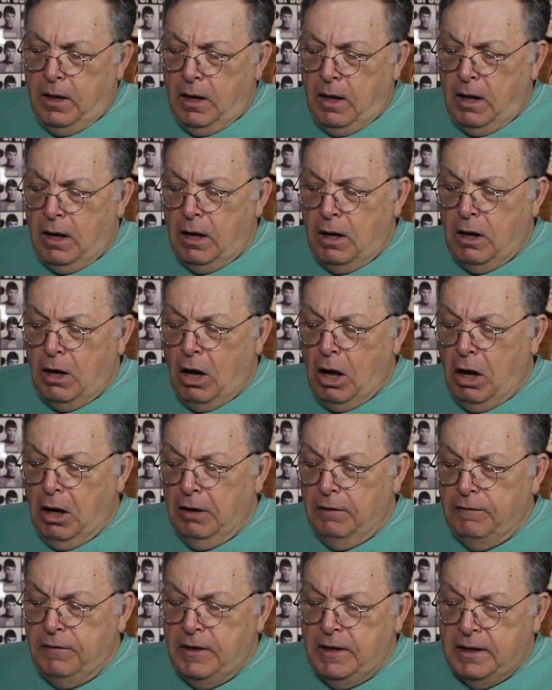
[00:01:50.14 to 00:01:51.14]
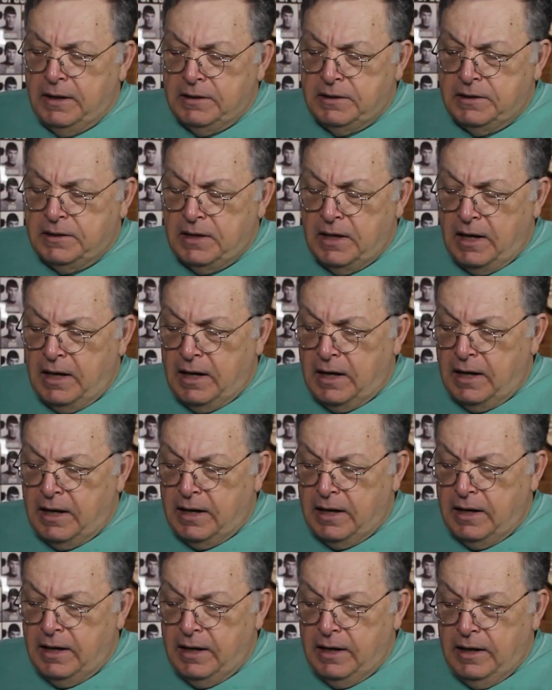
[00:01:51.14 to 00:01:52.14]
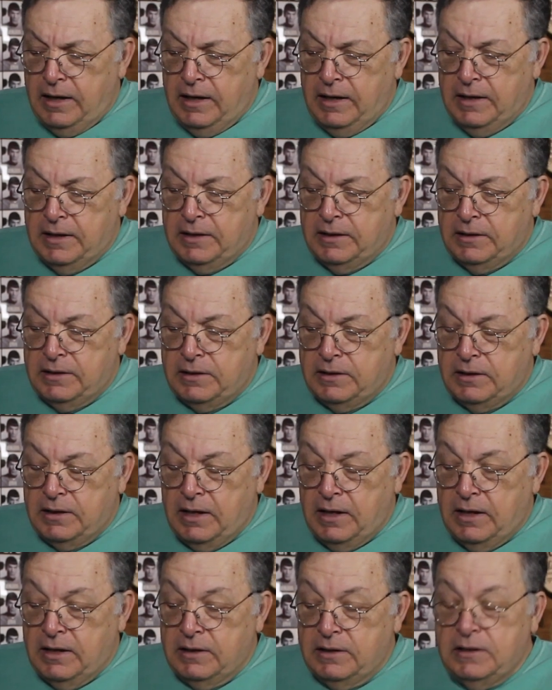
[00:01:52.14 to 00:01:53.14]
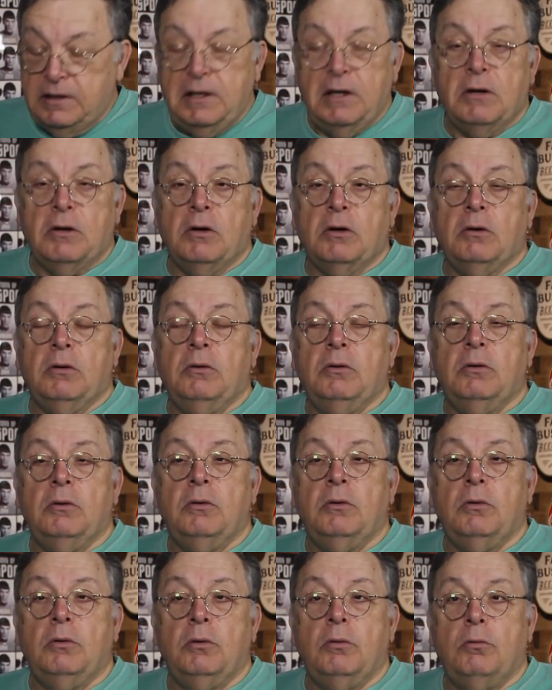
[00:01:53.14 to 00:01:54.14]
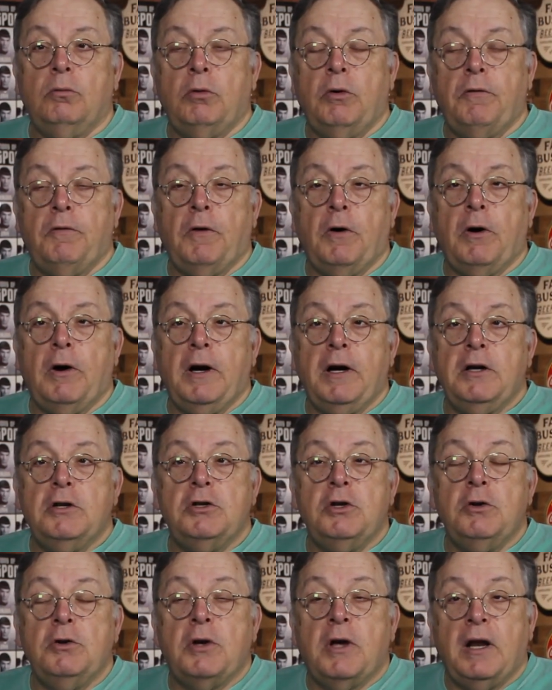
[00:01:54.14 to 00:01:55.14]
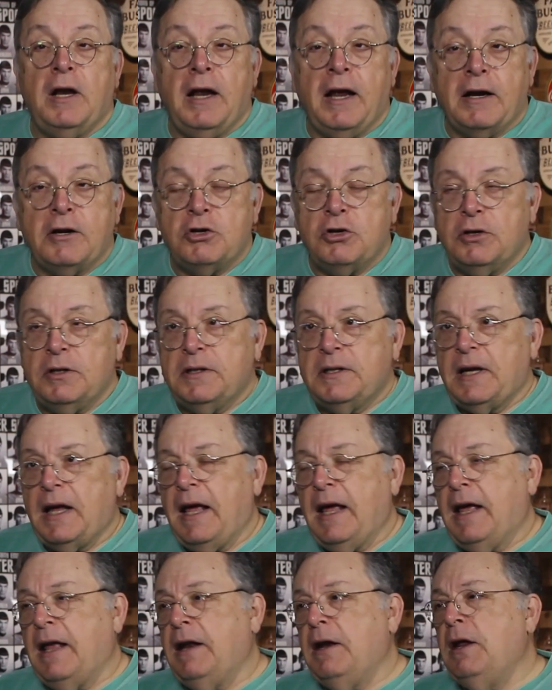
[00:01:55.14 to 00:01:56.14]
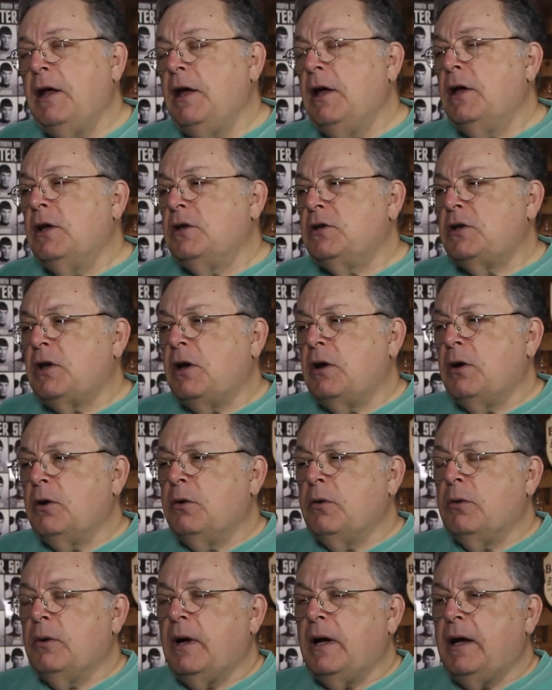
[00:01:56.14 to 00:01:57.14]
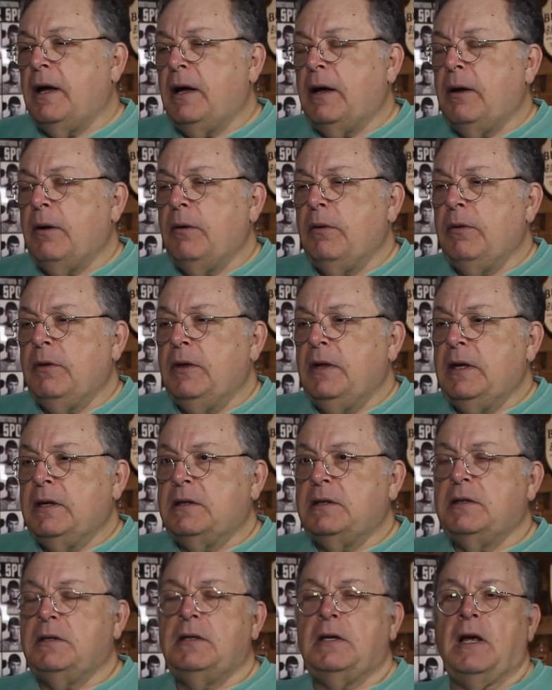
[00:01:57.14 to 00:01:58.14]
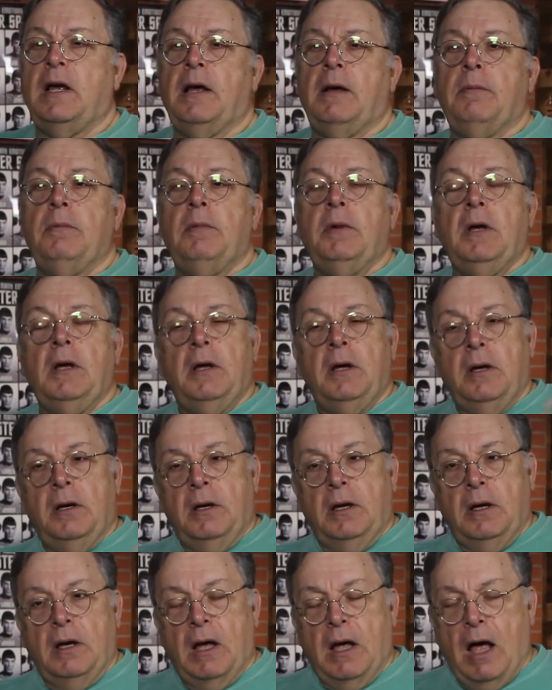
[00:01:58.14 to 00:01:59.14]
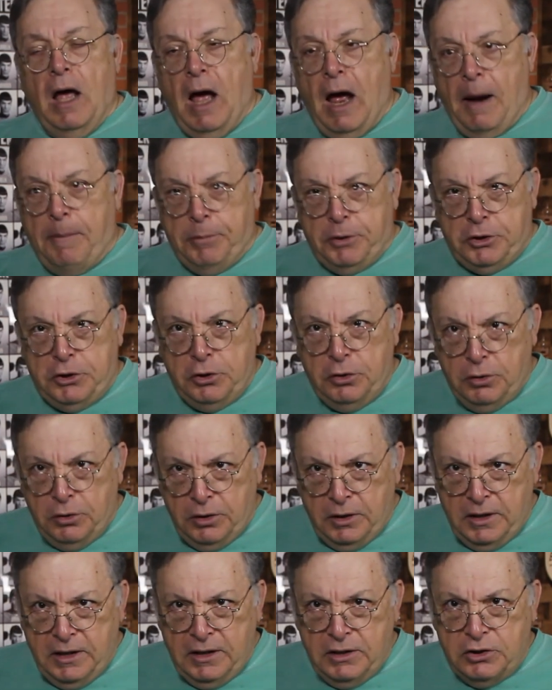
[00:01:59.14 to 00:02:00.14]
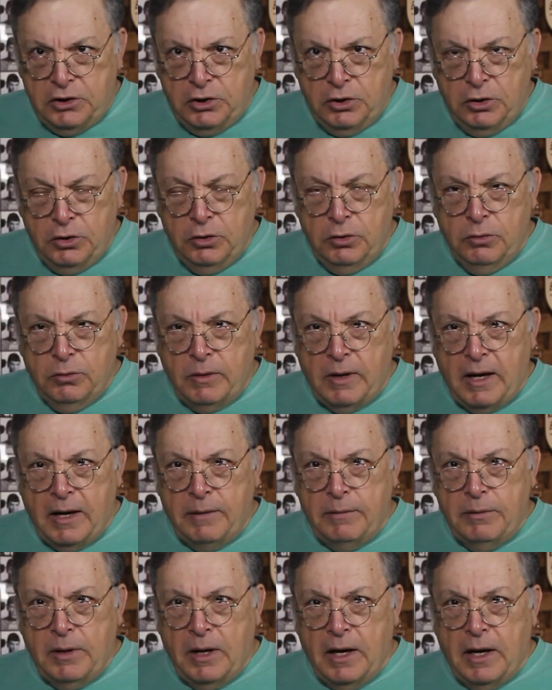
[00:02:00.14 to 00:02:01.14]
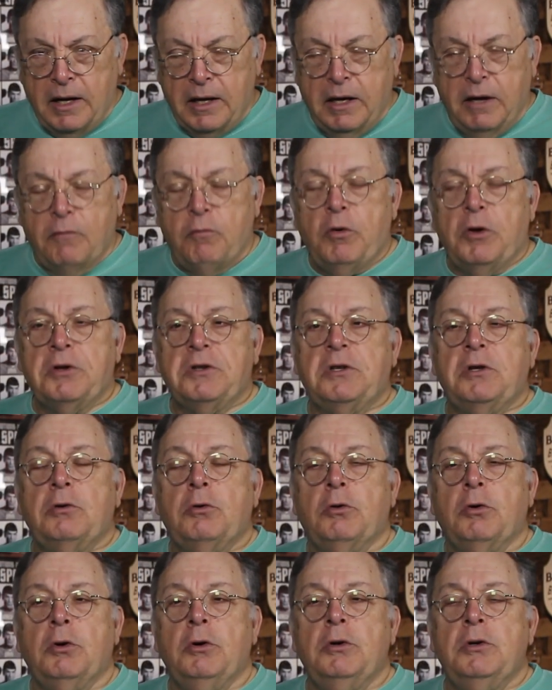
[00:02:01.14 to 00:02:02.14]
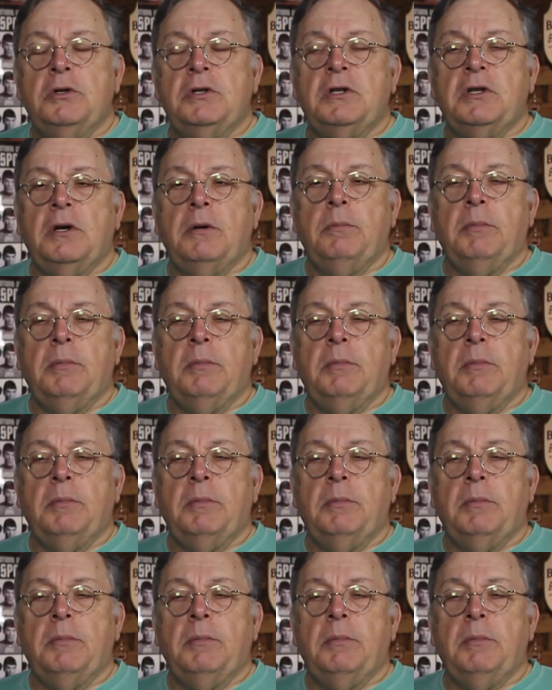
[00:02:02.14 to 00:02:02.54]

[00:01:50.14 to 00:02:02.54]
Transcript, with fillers: uh, all of this uh, is is still referring to connections, and so uh, this uh, opportunity to uh, uh, give Wilson Cruz an